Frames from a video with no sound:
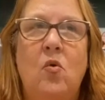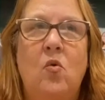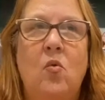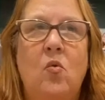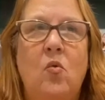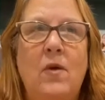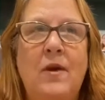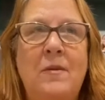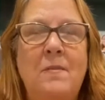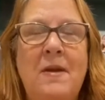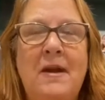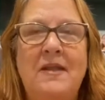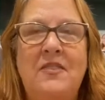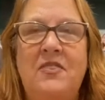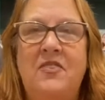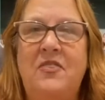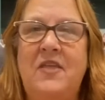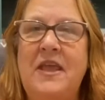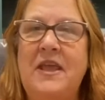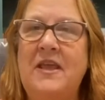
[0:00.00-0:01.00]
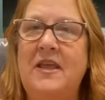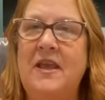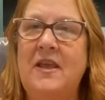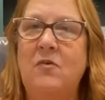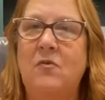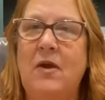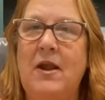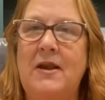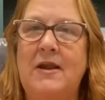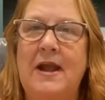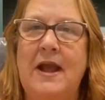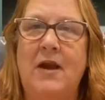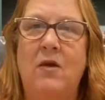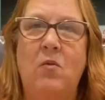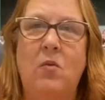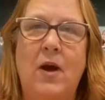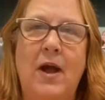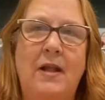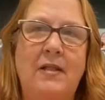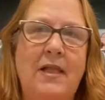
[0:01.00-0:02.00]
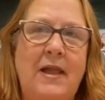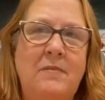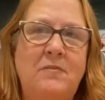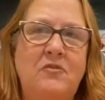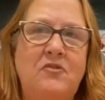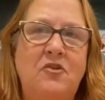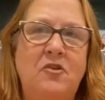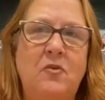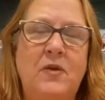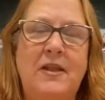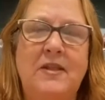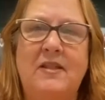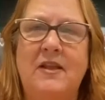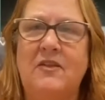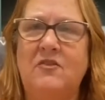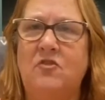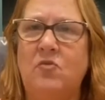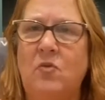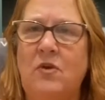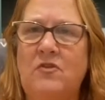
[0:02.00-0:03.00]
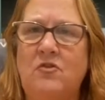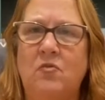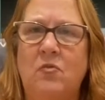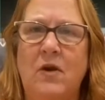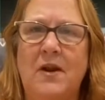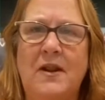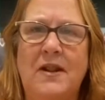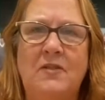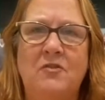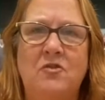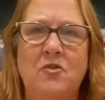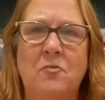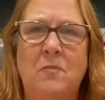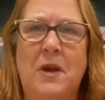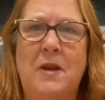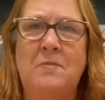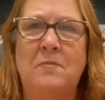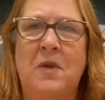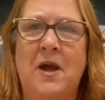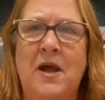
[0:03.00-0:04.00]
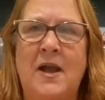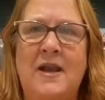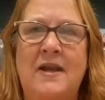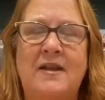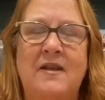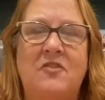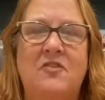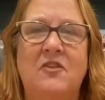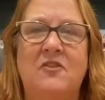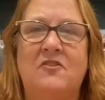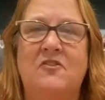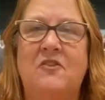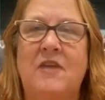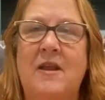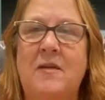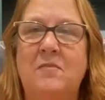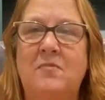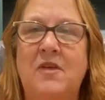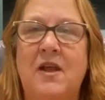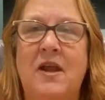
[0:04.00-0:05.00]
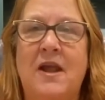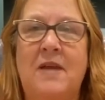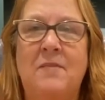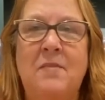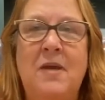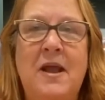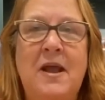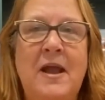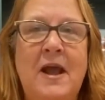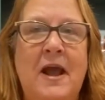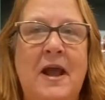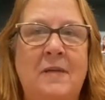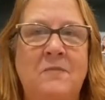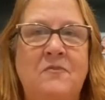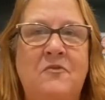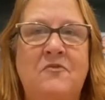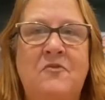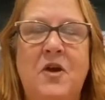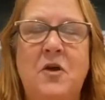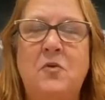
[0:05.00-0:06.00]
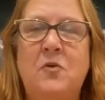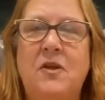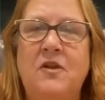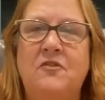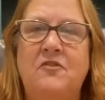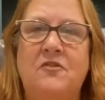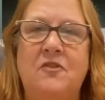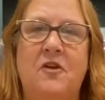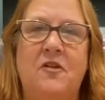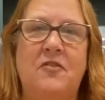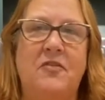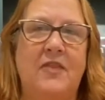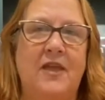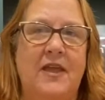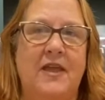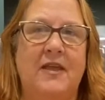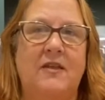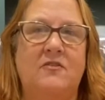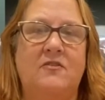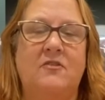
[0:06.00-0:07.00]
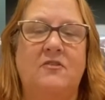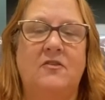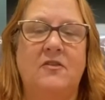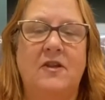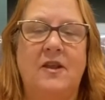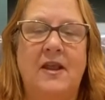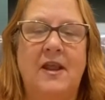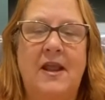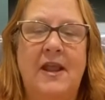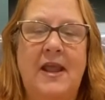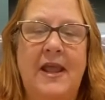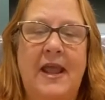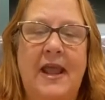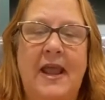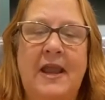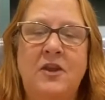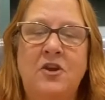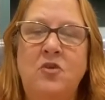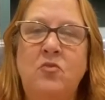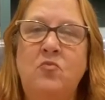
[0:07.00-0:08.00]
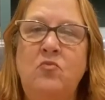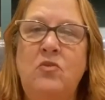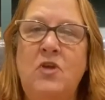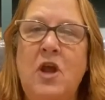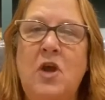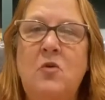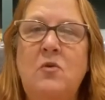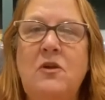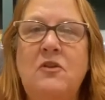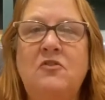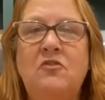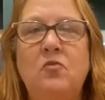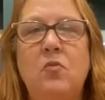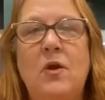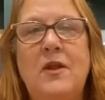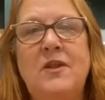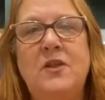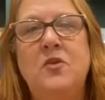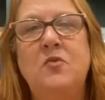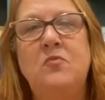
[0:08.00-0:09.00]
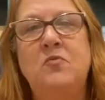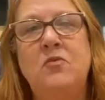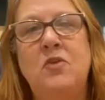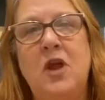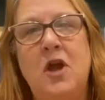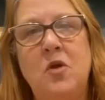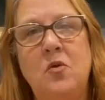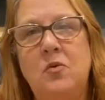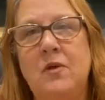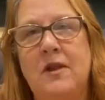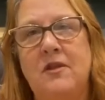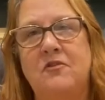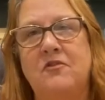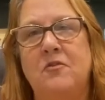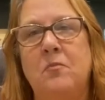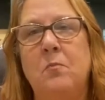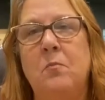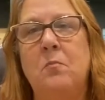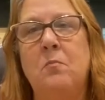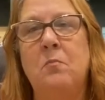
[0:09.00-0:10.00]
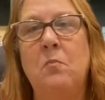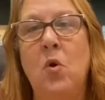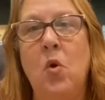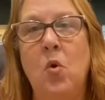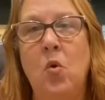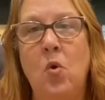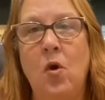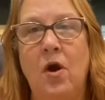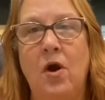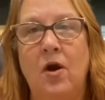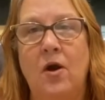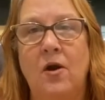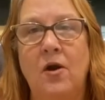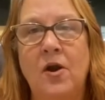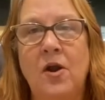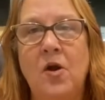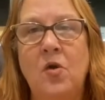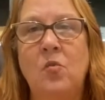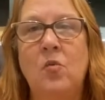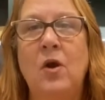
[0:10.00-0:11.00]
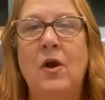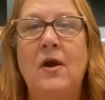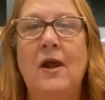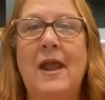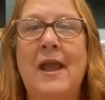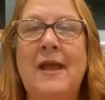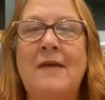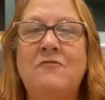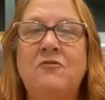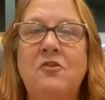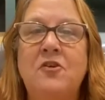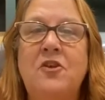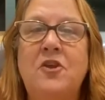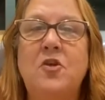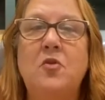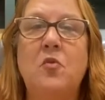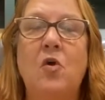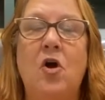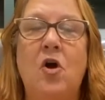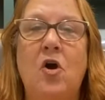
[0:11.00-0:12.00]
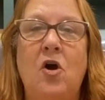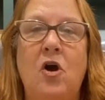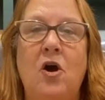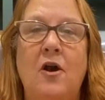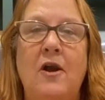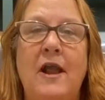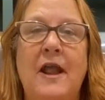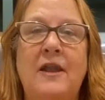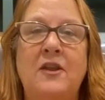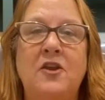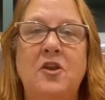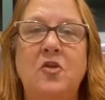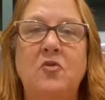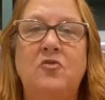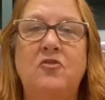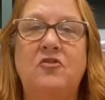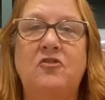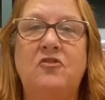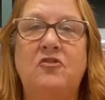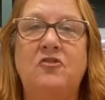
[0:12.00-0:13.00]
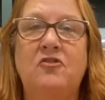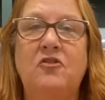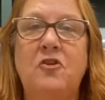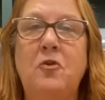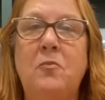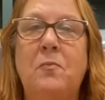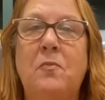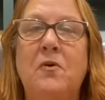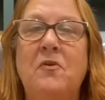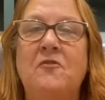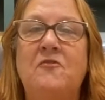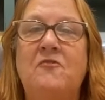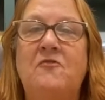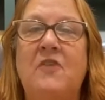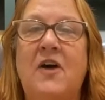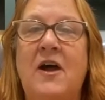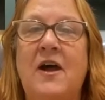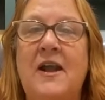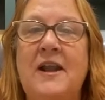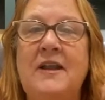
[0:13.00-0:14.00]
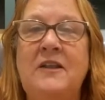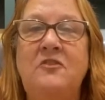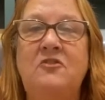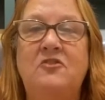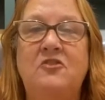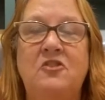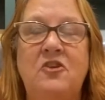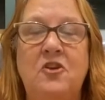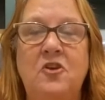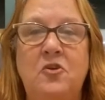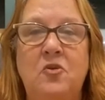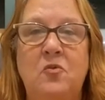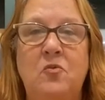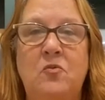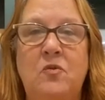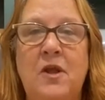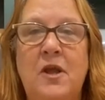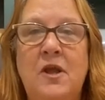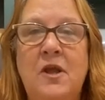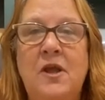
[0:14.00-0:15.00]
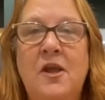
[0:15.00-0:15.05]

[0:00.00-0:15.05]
What am I thinking right now while I'm doing this? What's running through my mind at the same time I'm focused on this? And you notice what you notice more wherever you are, and you super fine tune